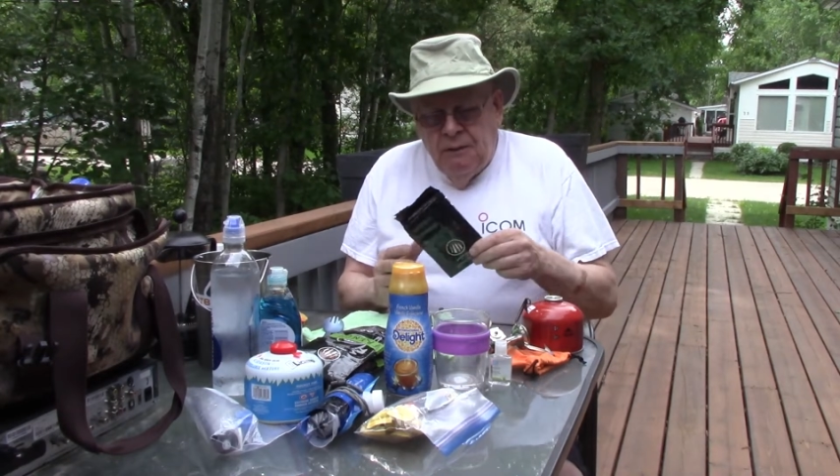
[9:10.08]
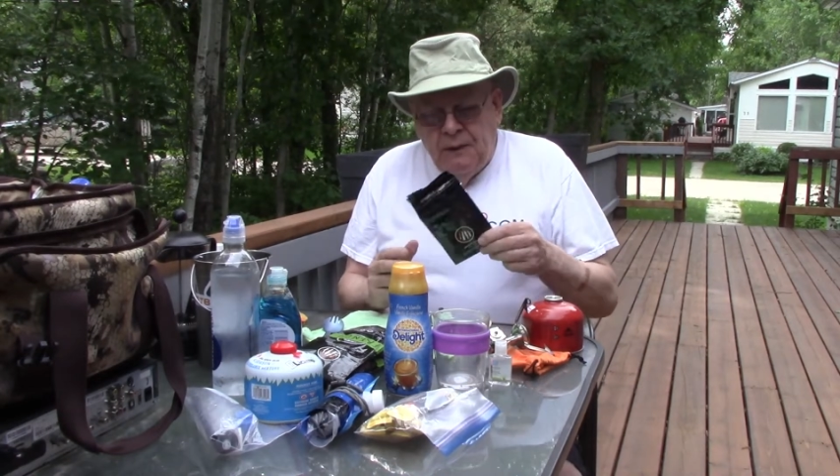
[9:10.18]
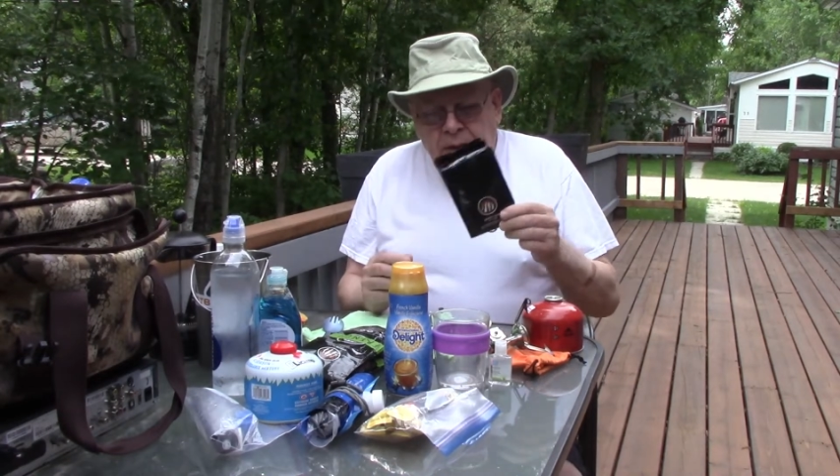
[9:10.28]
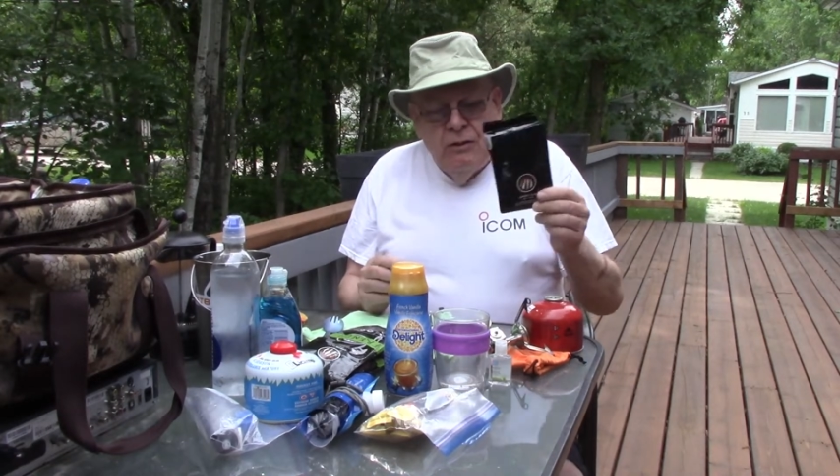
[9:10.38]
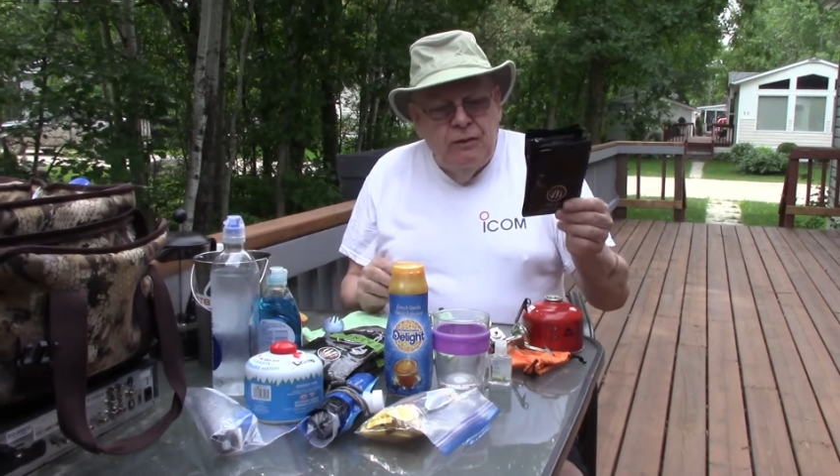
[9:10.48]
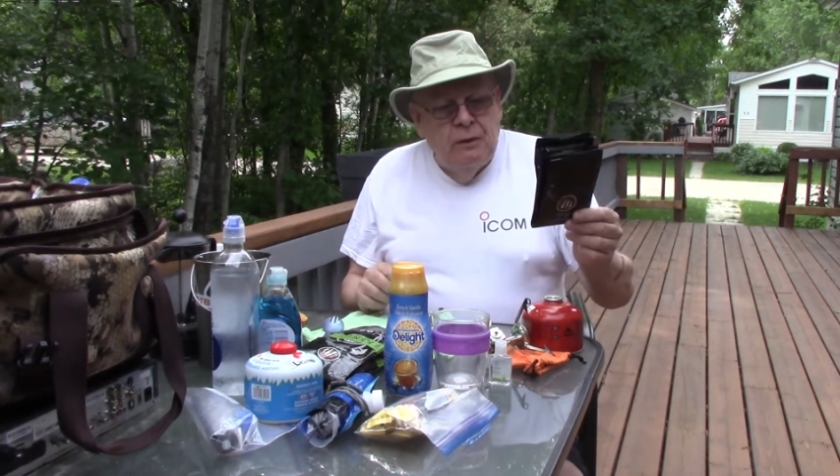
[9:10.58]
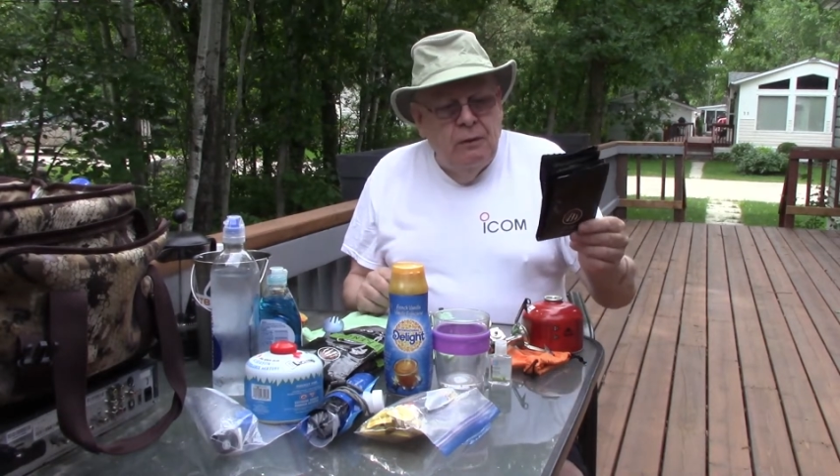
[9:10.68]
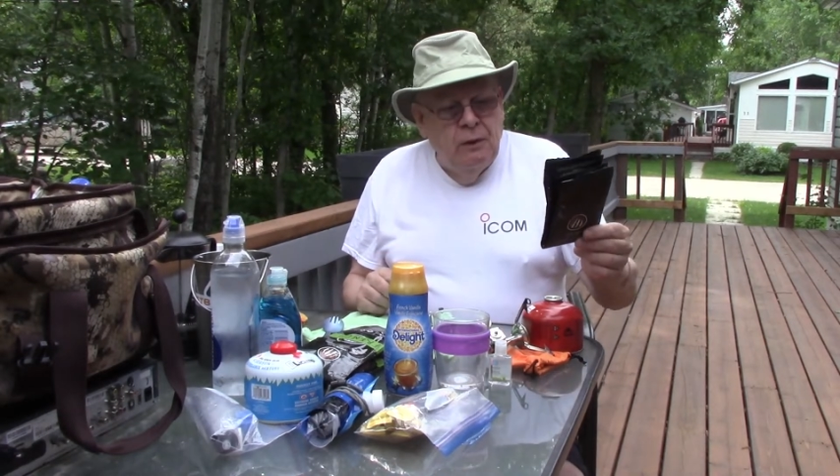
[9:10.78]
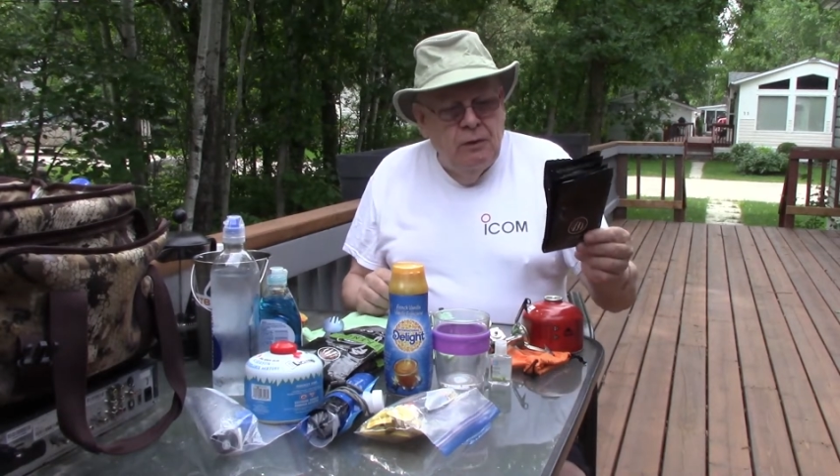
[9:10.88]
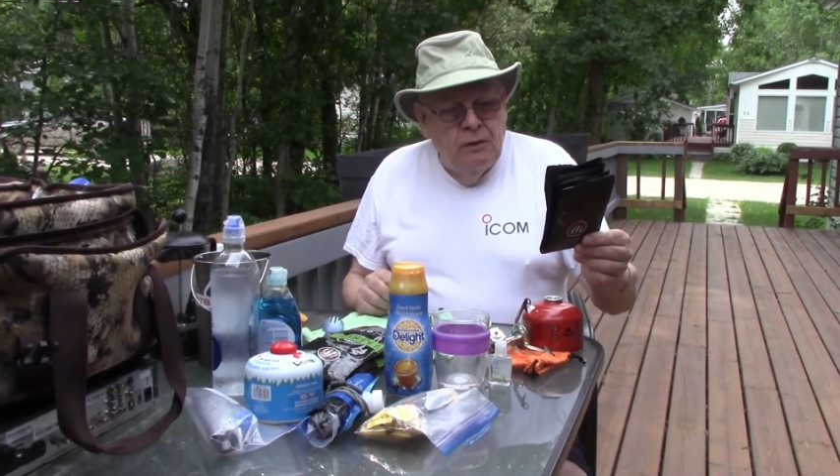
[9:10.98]
finished the
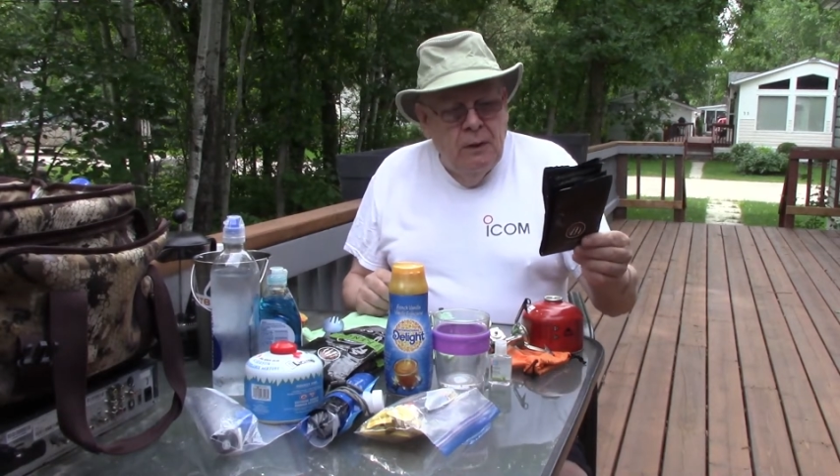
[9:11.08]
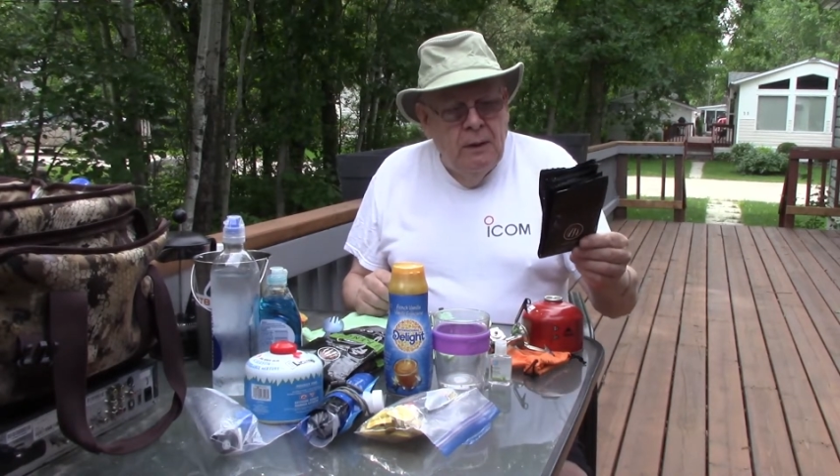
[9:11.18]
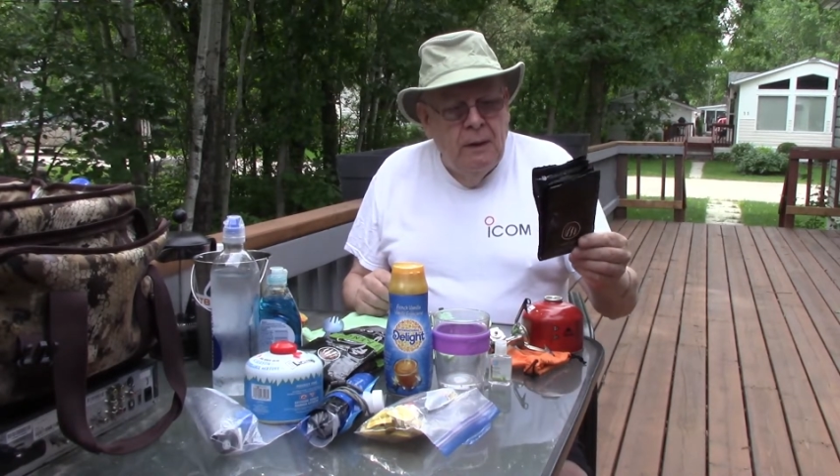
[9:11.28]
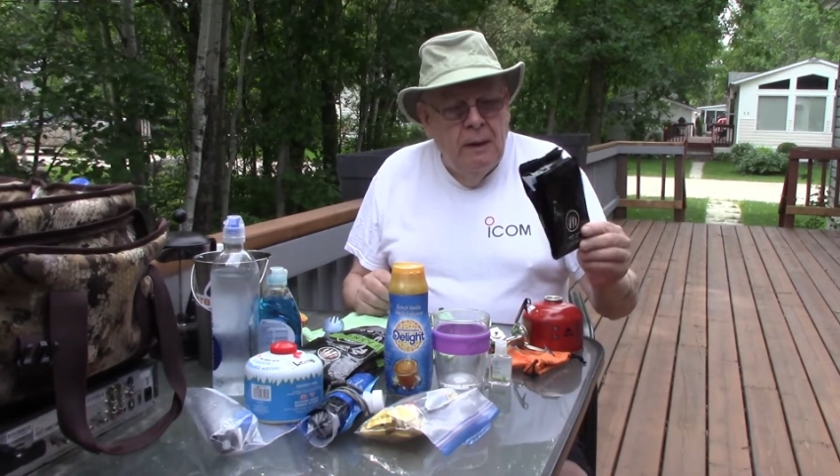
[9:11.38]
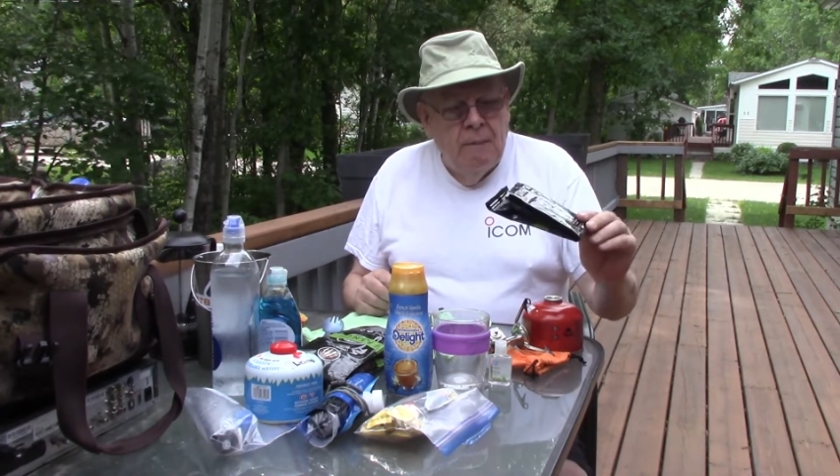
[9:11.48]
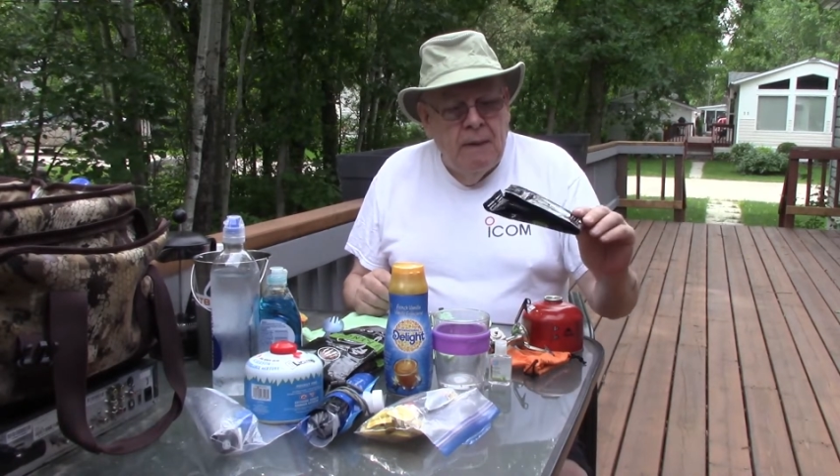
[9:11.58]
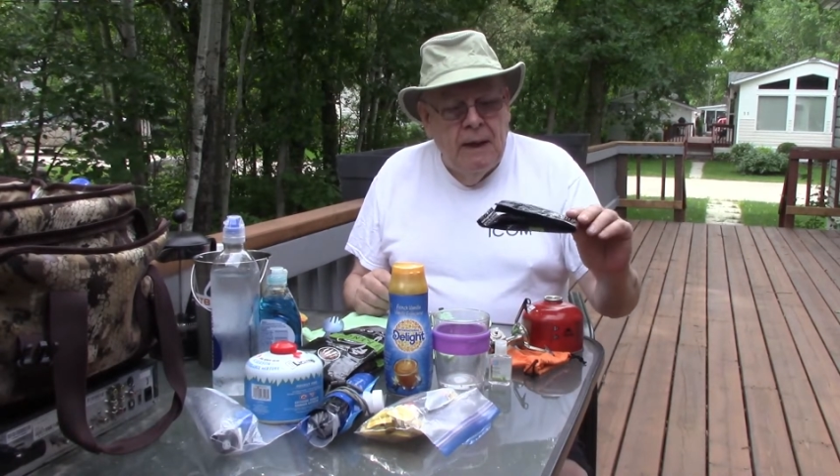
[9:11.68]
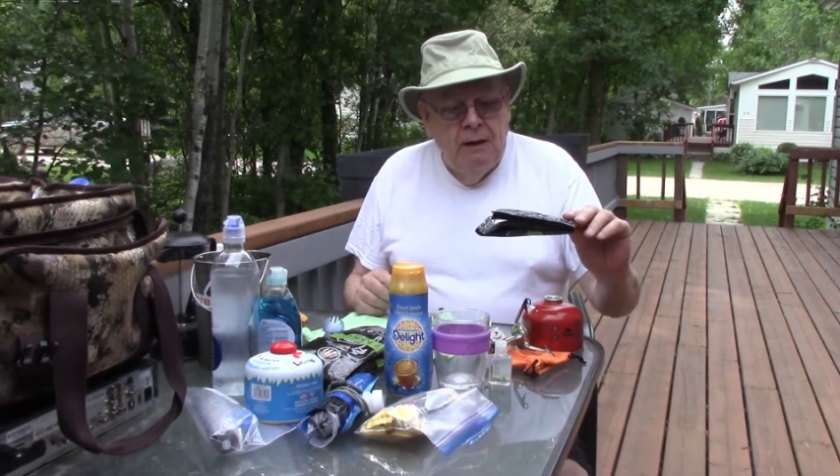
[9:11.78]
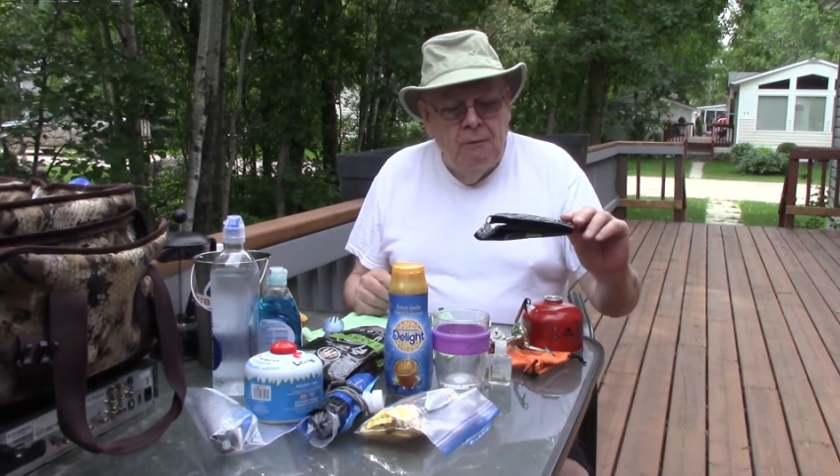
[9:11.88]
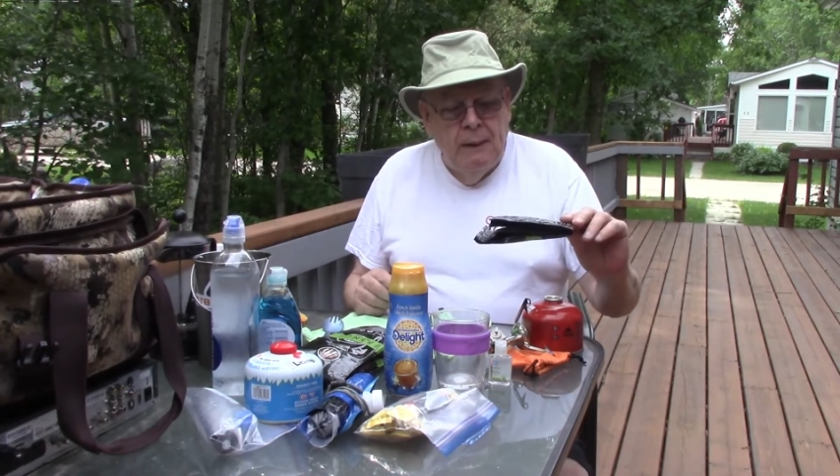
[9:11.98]
first
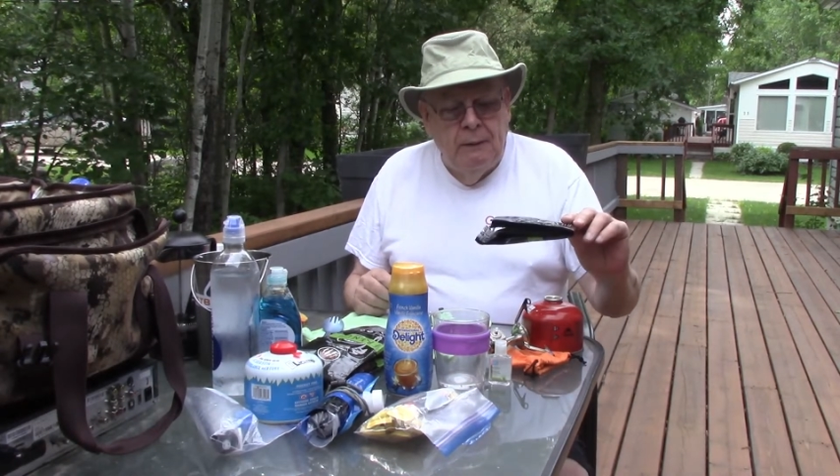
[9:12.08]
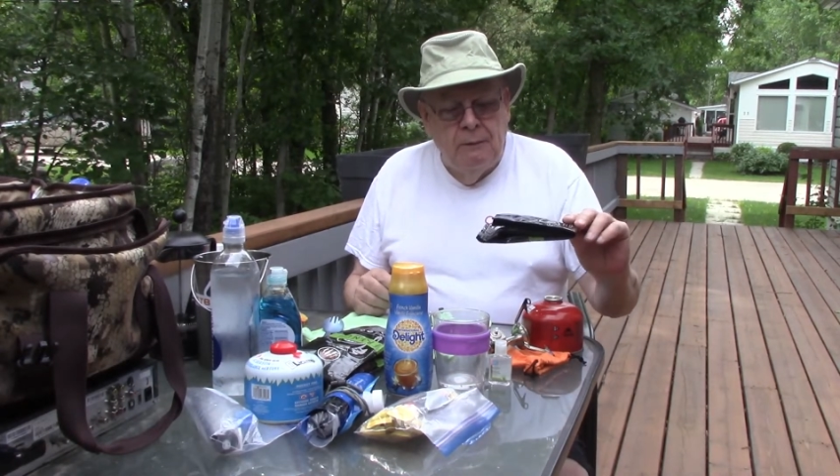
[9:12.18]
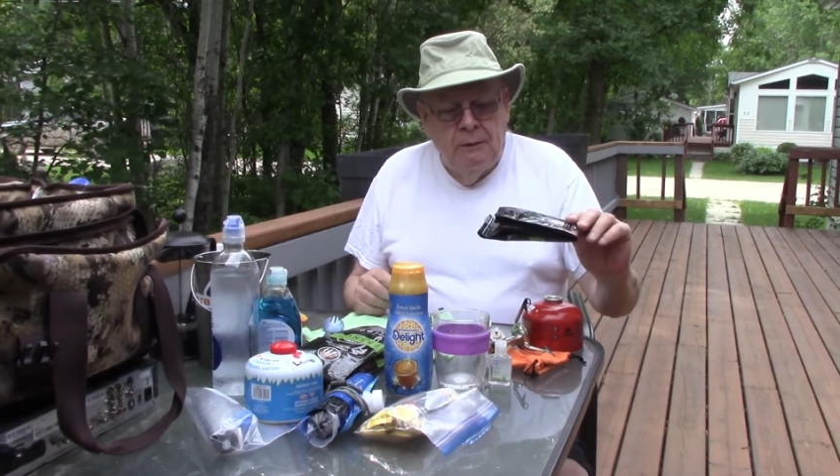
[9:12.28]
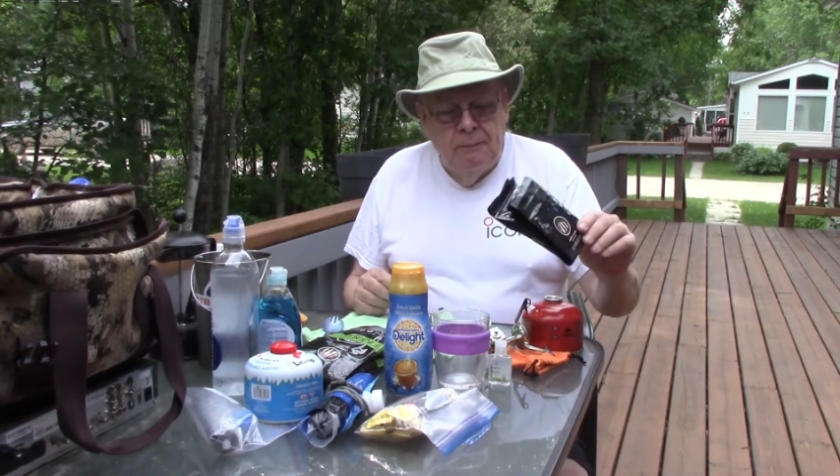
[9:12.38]
½ pound,